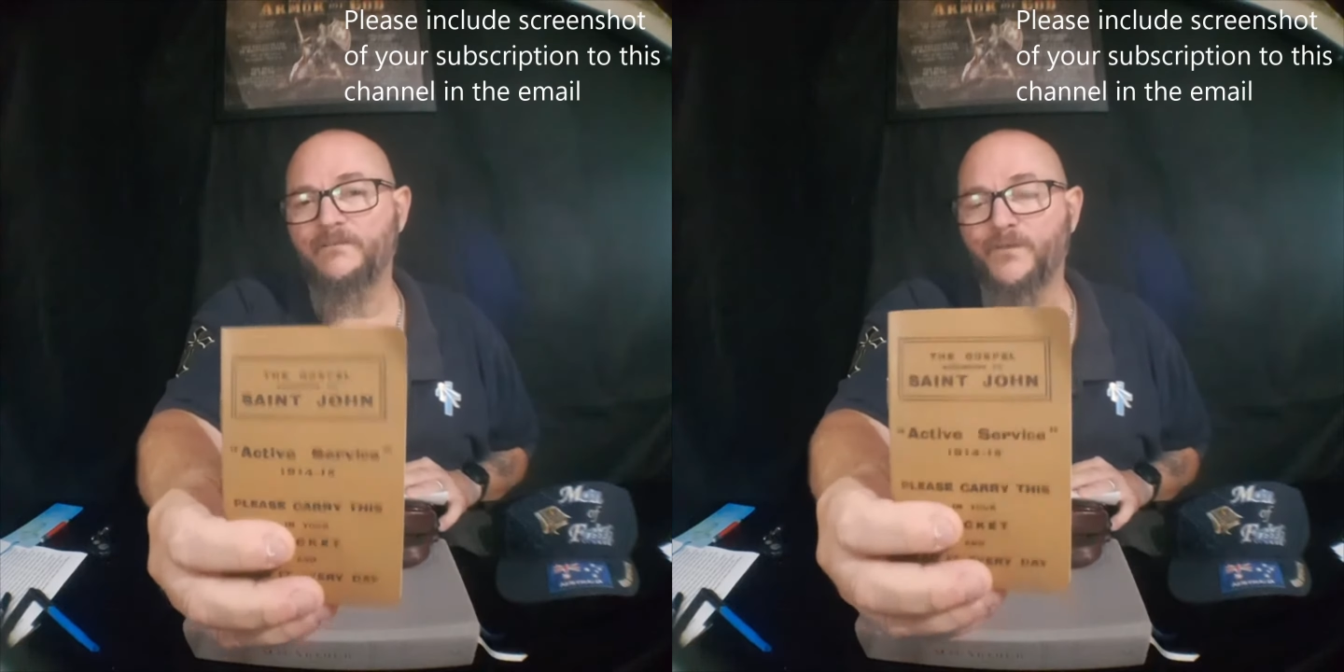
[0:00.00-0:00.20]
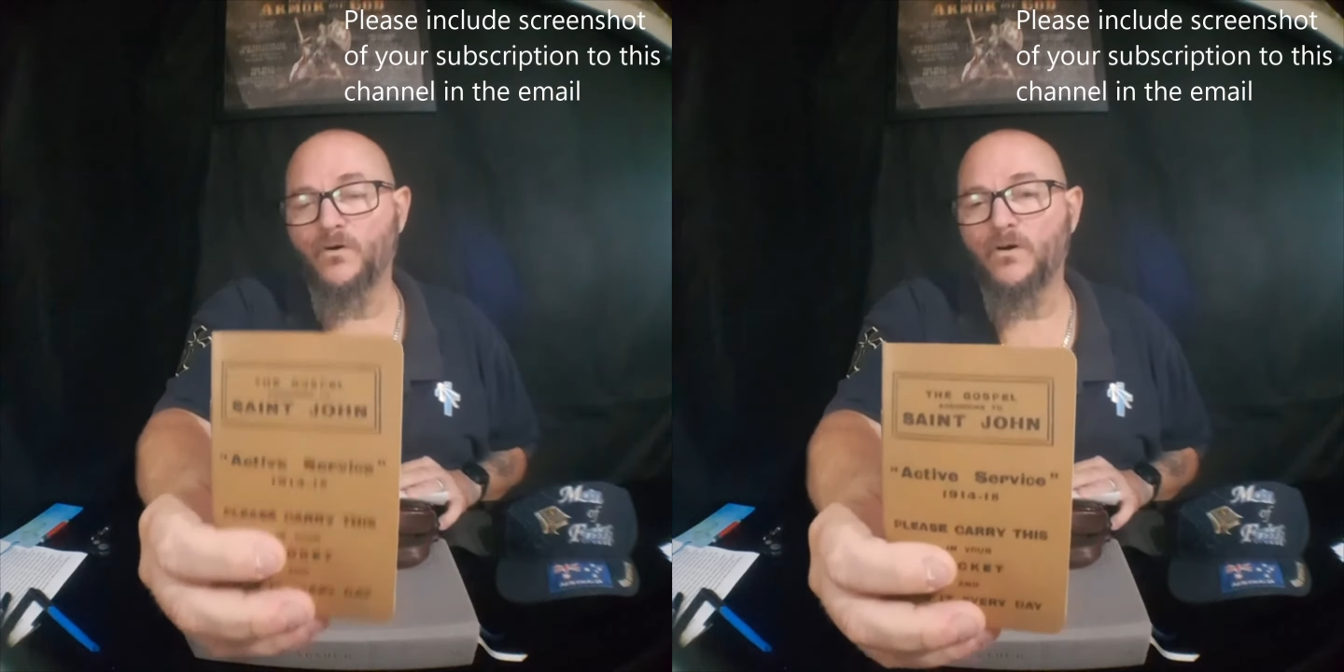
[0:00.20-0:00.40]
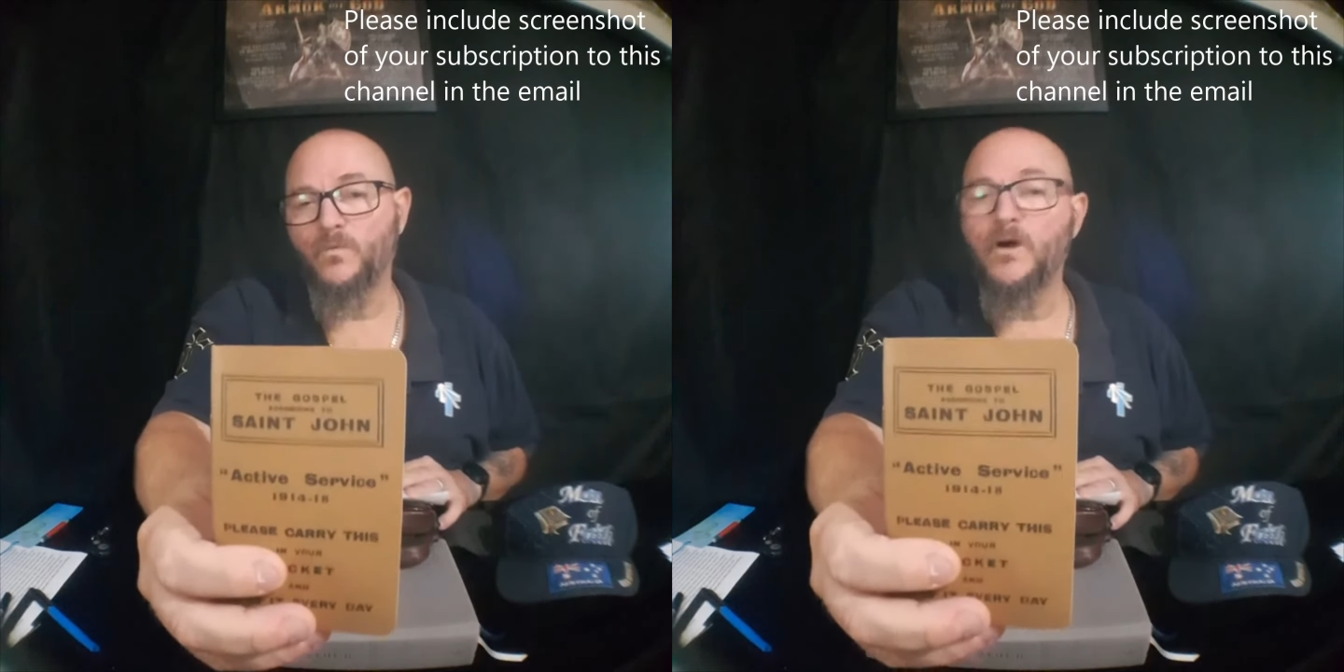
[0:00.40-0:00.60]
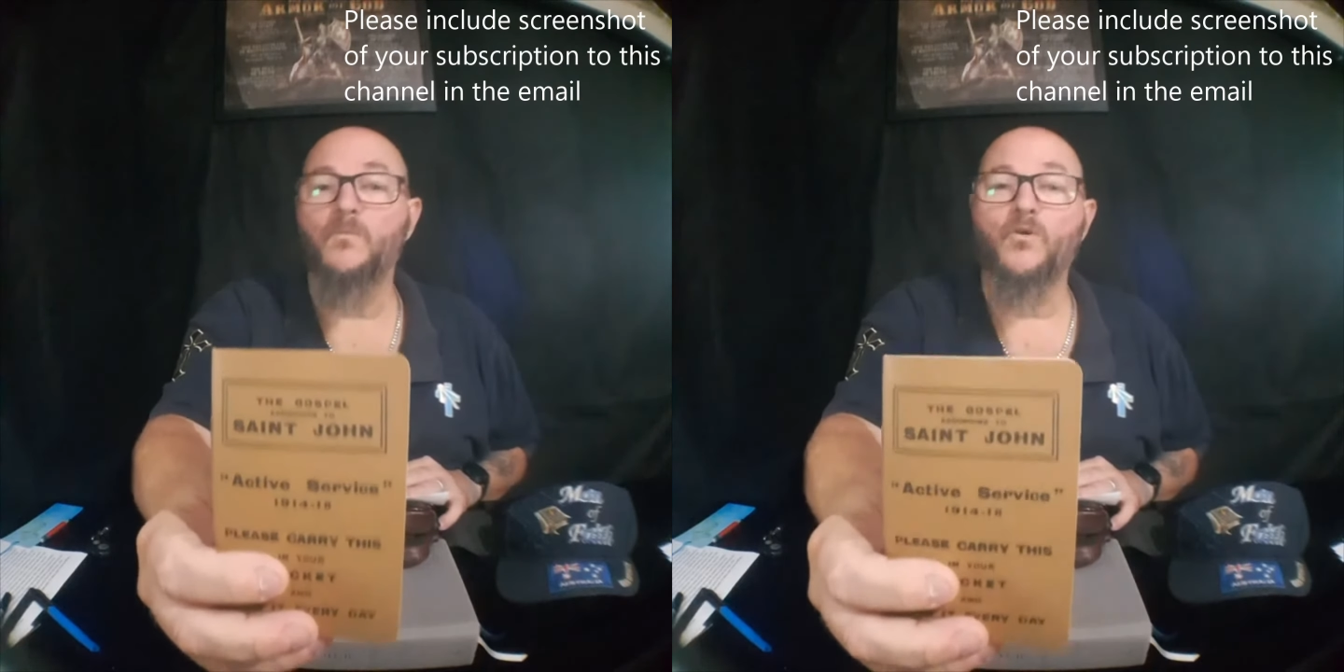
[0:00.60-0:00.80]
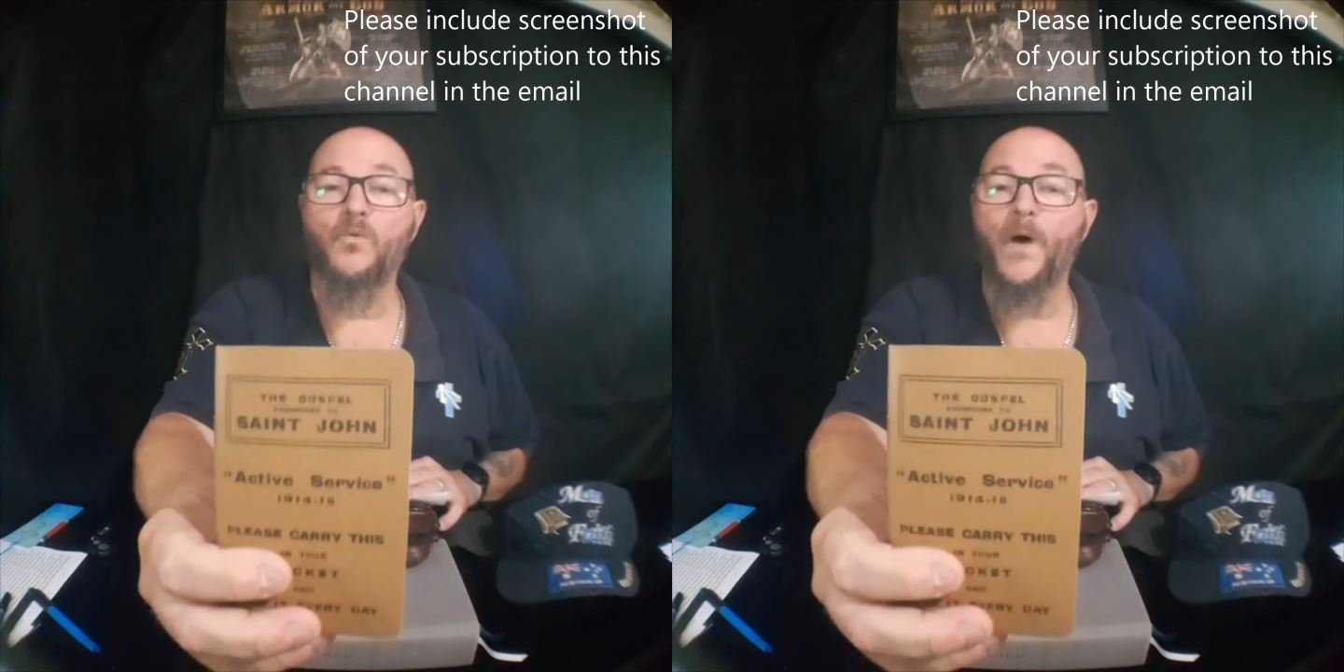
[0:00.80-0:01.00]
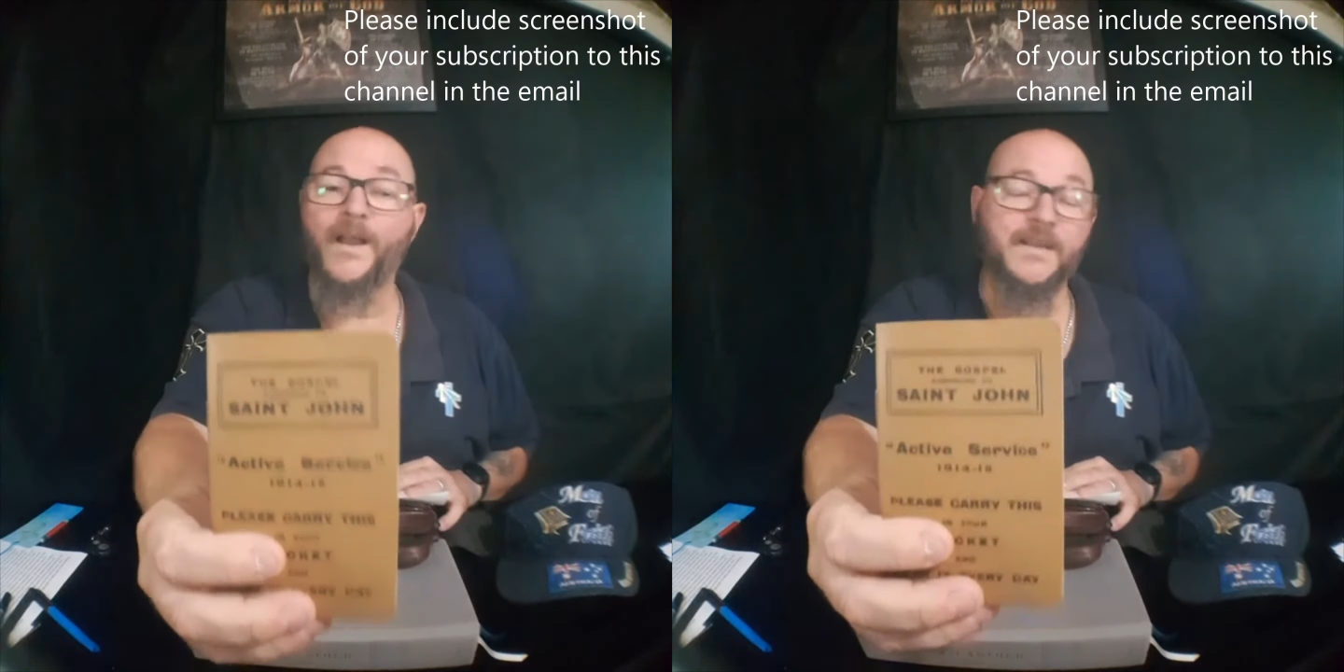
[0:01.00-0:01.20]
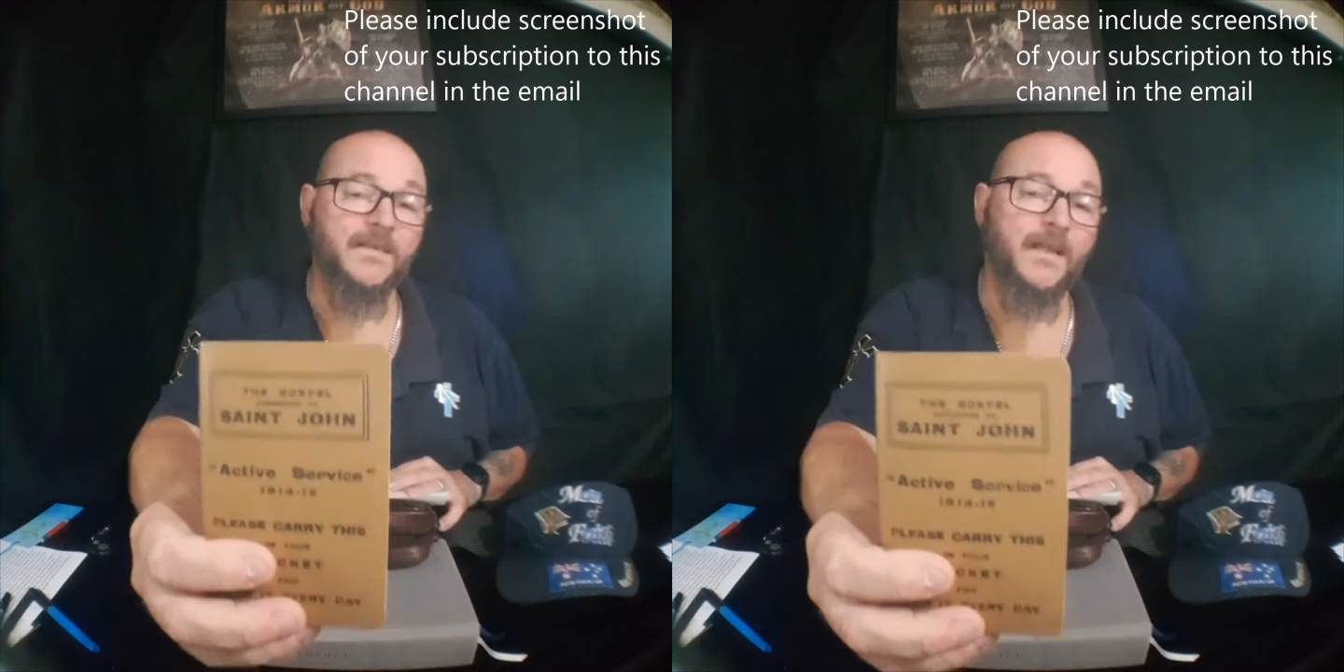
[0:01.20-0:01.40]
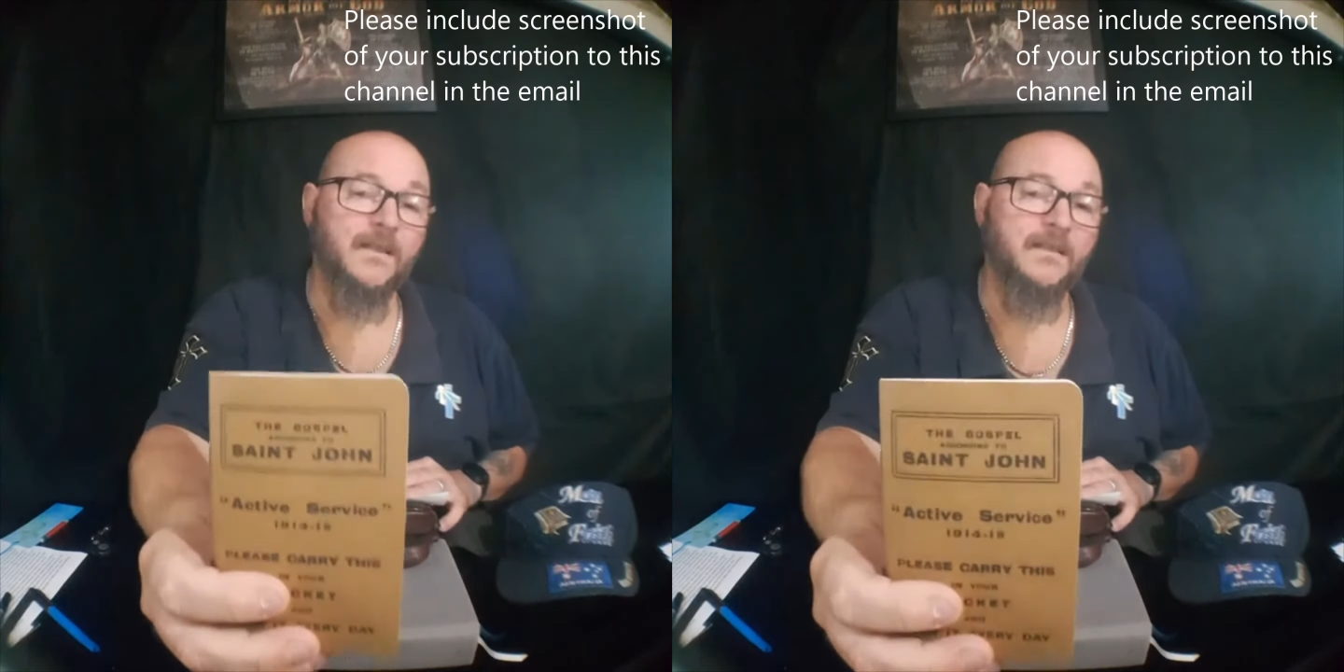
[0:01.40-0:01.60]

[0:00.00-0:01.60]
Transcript: for World War I to take